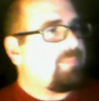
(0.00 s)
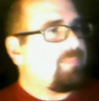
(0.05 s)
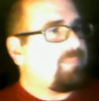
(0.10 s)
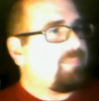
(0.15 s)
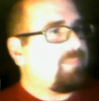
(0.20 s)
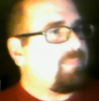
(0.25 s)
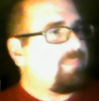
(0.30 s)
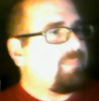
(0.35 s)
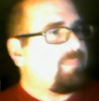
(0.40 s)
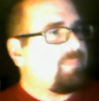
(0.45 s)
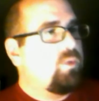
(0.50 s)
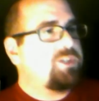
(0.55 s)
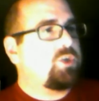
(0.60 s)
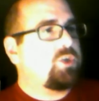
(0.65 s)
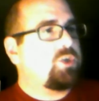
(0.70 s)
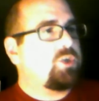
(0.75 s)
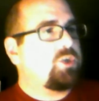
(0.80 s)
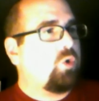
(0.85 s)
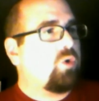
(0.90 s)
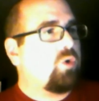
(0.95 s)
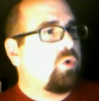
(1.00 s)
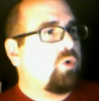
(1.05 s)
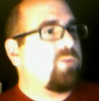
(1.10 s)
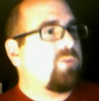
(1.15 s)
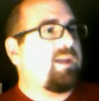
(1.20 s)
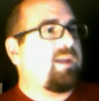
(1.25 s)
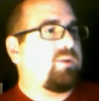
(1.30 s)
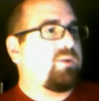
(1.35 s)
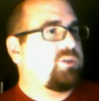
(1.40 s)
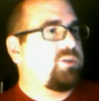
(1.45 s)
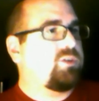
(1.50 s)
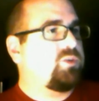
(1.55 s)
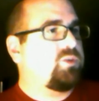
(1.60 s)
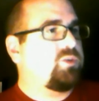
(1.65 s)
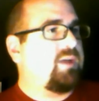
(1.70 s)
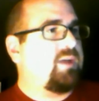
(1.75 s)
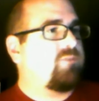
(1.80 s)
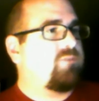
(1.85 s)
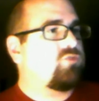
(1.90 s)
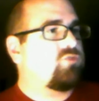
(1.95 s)
Which quarterback would you
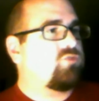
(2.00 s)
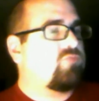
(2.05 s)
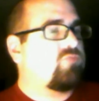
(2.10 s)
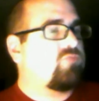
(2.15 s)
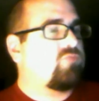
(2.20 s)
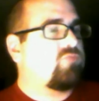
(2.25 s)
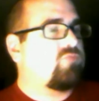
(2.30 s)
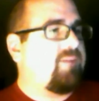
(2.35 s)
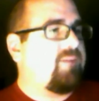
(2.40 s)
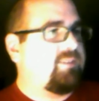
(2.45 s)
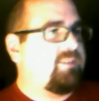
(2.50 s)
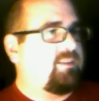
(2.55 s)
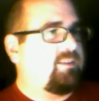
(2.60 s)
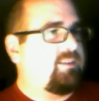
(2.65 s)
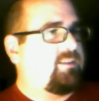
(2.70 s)
have drafted